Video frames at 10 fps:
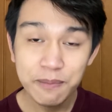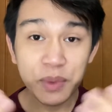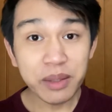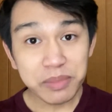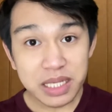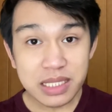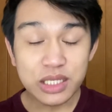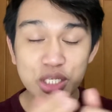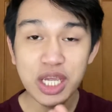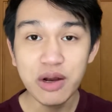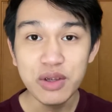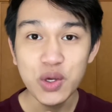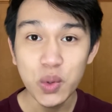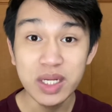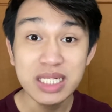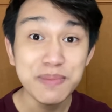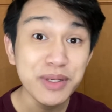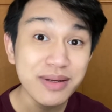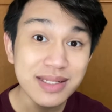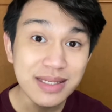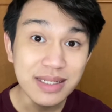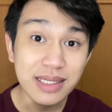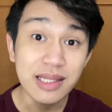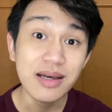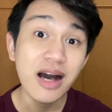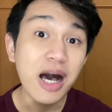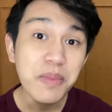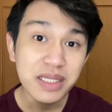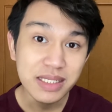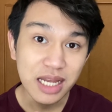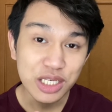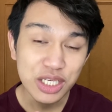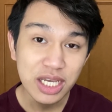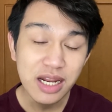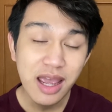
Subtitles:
please share your experiences in the comment section.